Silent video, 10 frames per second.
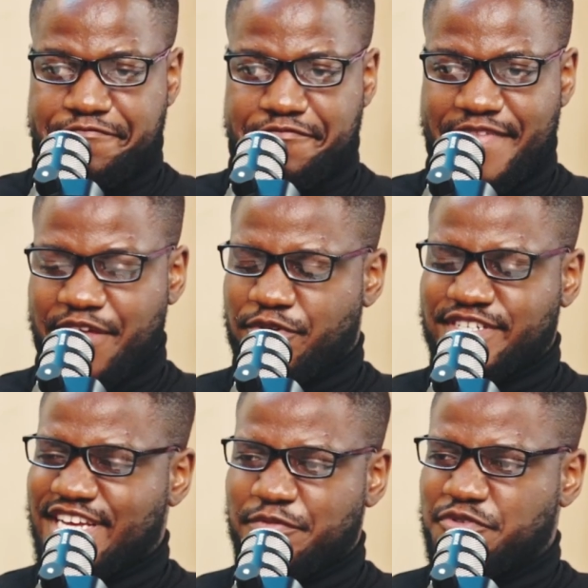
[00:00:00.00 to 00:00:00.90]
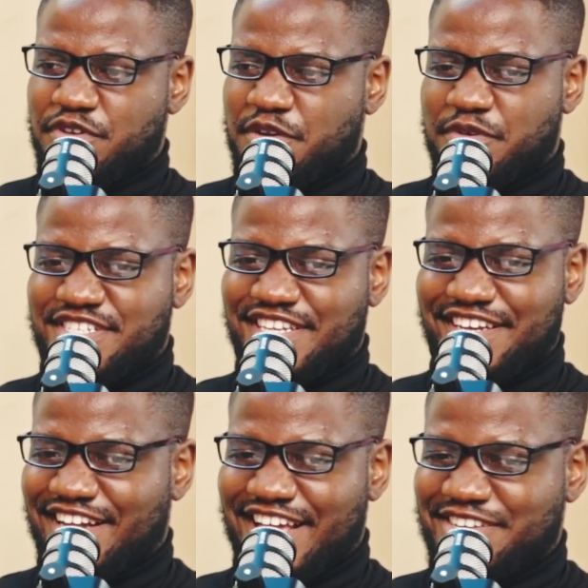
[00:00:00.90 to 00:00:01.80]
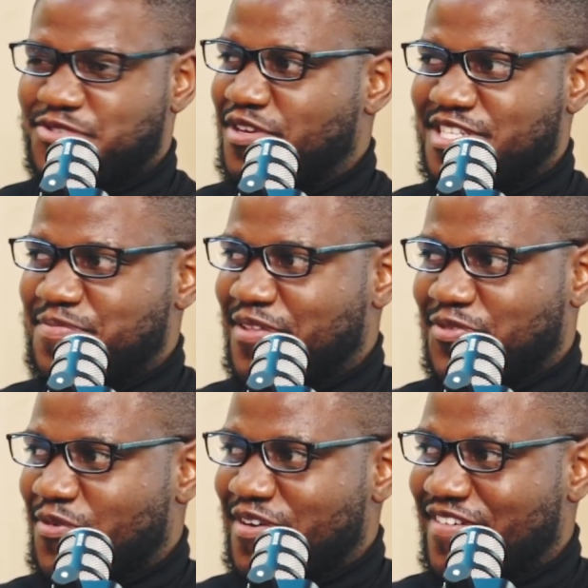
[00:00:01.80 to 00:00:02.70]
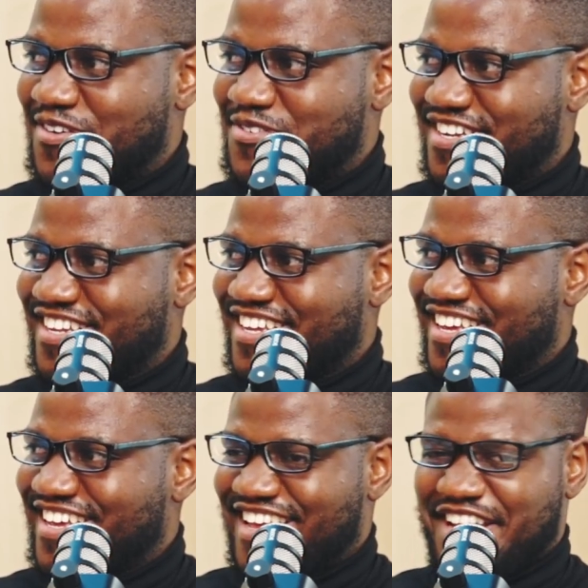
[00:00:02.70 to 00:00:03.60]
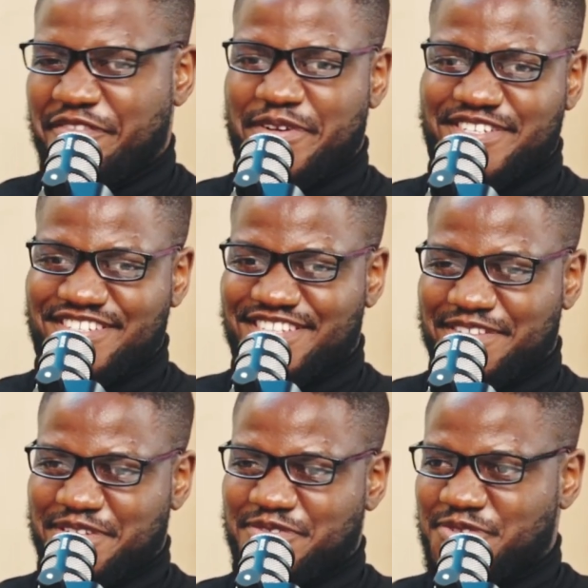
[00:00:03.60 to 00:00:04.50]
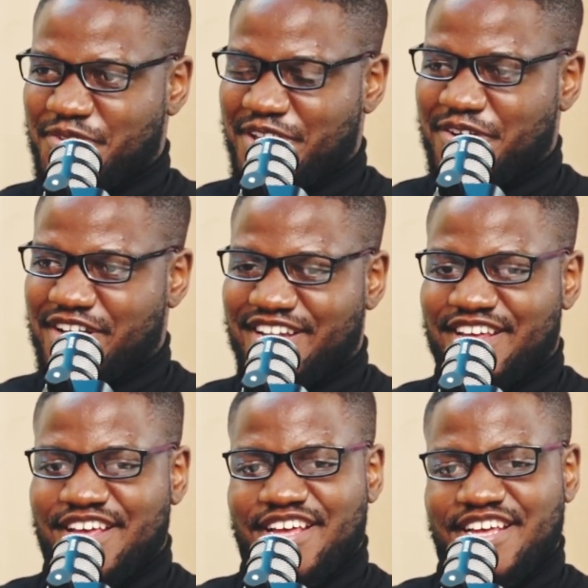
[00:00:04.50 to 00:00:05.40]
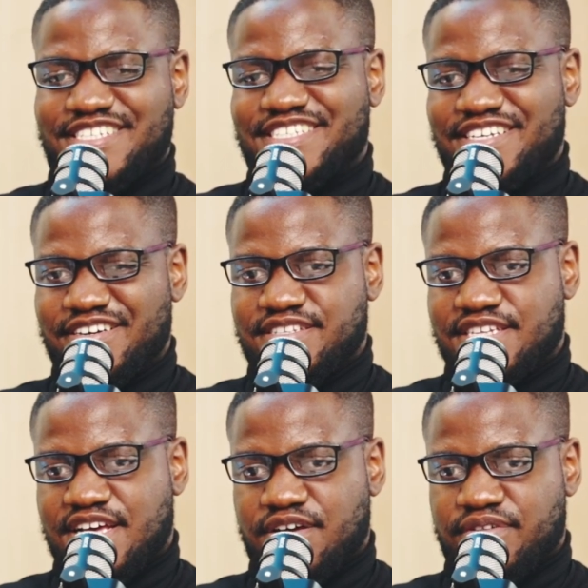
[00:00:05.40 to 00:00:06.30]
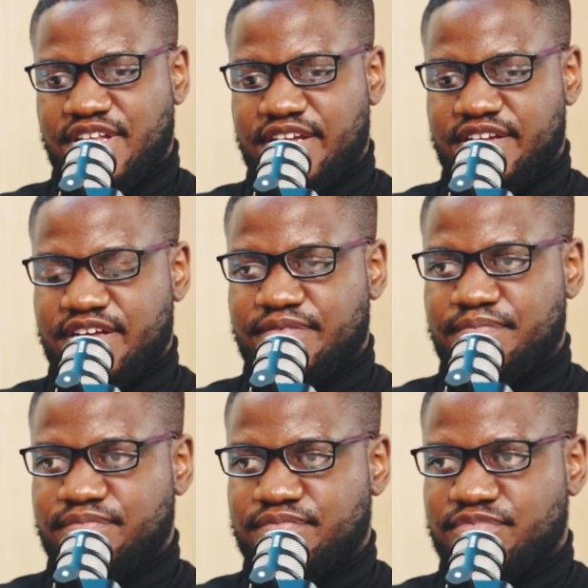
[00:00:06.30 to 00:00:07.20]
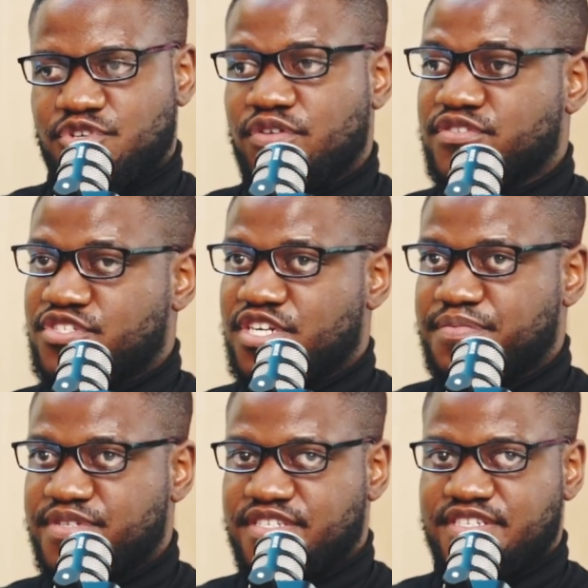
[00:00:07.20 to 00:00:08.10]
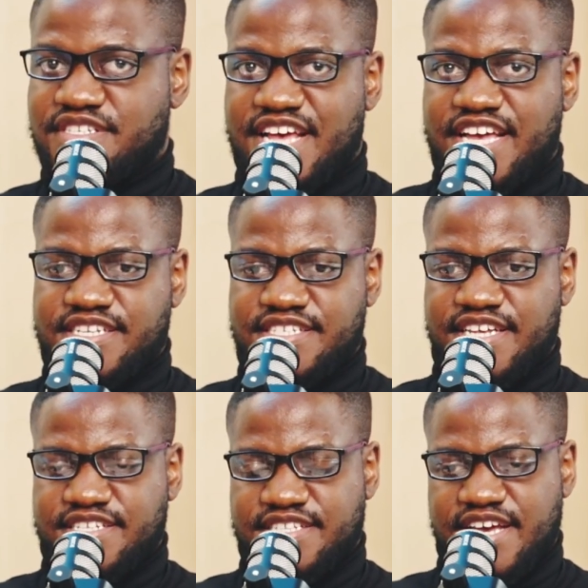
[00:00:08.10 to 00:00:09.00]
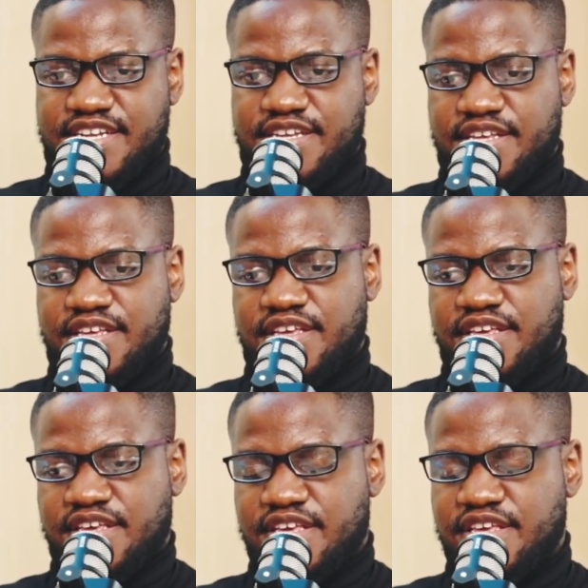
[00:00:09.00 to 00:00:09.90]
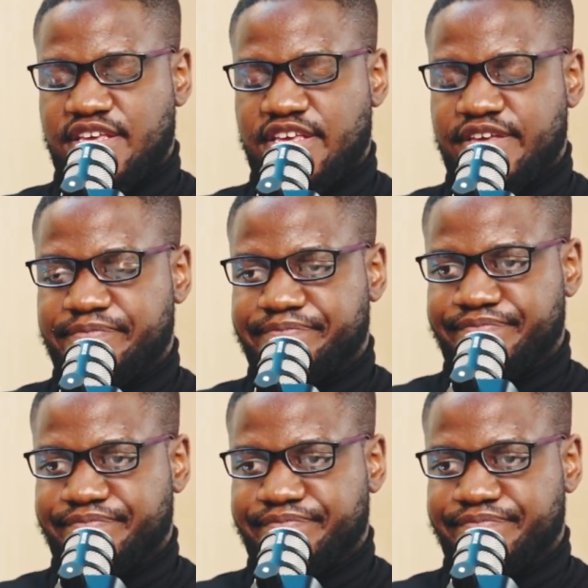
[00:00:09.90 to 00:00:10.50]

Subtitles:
one time on Twitter we're seeing like tweets being thrown around, and everybody's asking themselves what's going on. It turns out that Donald Trump's side says that he